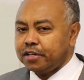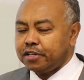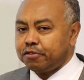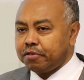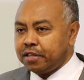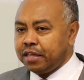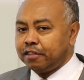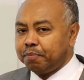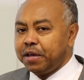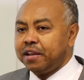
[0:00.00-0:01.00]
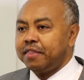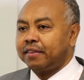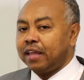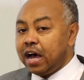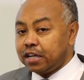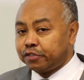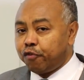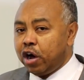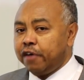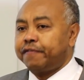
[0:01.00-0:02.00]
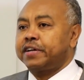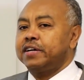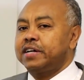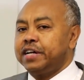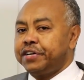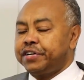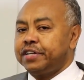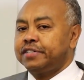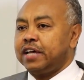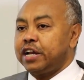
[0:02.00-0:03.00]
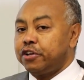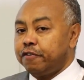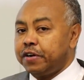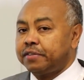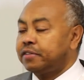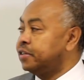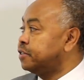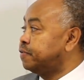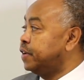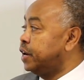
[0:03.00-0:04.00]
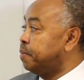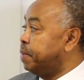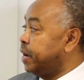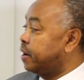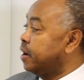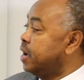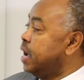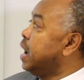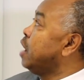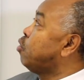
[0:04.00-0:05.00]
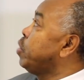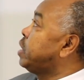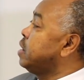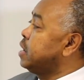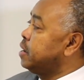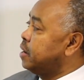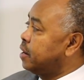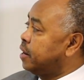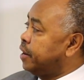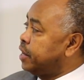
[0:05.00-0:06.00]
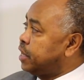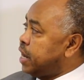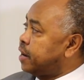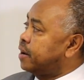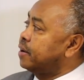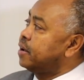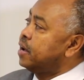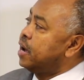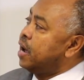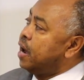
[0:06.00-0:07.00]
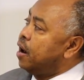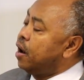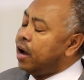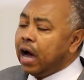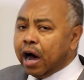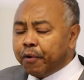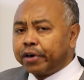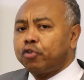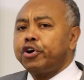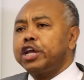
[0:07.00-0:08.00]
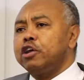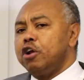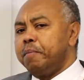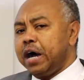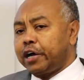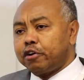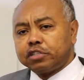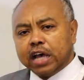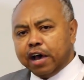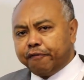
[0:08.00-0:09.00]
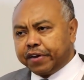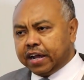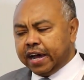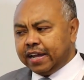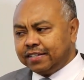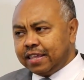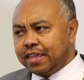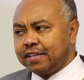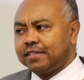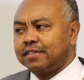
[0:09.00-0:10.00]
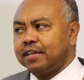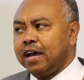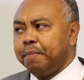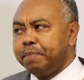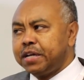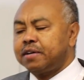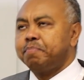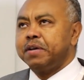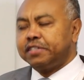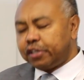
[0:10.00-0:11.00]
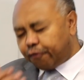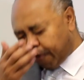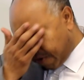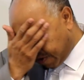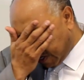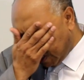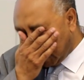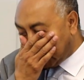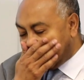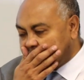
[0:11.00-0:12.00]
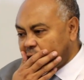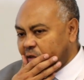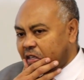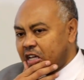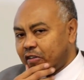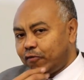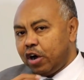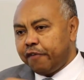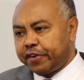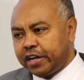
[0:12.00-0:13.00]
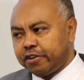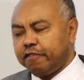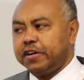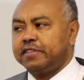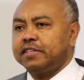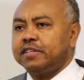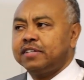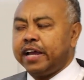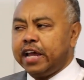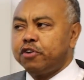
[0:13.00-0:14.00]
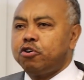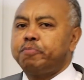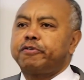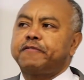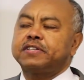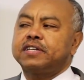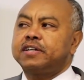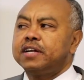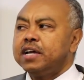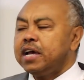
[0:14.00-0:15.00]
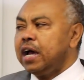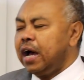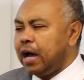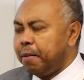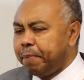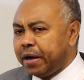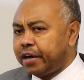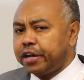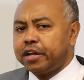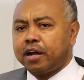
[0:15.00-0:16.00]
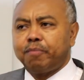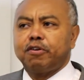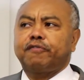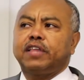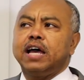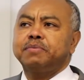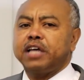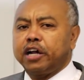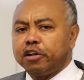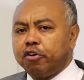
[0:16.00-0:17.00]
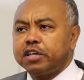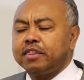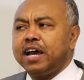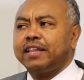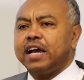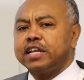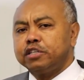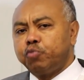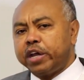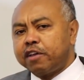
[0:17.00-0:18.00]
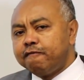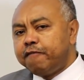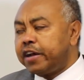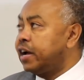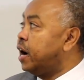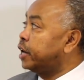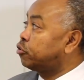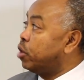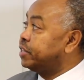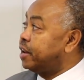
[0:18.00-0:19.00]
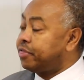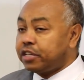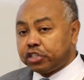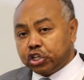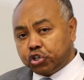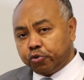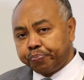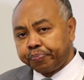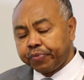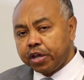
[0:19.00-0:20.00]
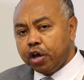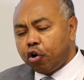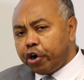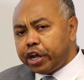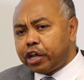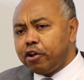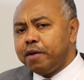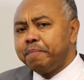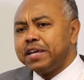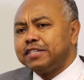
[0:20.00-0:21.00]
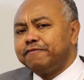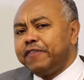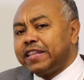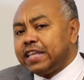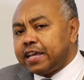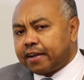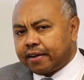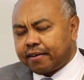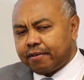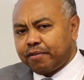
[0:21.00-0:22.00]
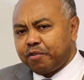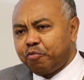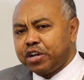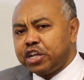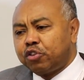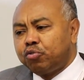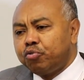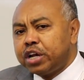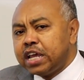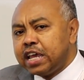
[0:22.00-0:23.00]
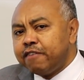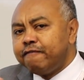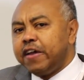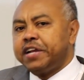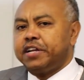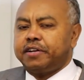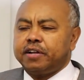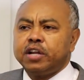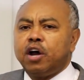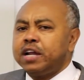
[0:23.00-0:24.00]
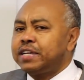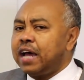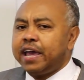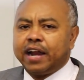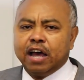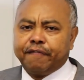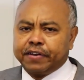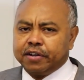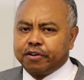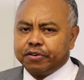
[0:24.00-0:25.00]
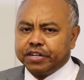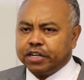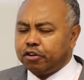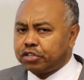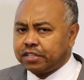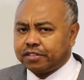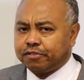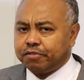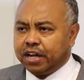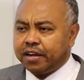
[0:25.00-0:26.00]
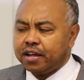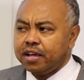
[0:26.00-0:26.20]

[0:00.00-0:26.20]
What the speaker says: So this means the task for African countries and universities is very big. Quickly critique our curriculum across Africa, and I think that's a big message for the Association for African Universities, and I know Professor Bakri a couple of times acknowledged that, and he's working very hard to address this issue. Curriculum is fatigue. We need to reinvent it in entire African continent, not just in Sudan.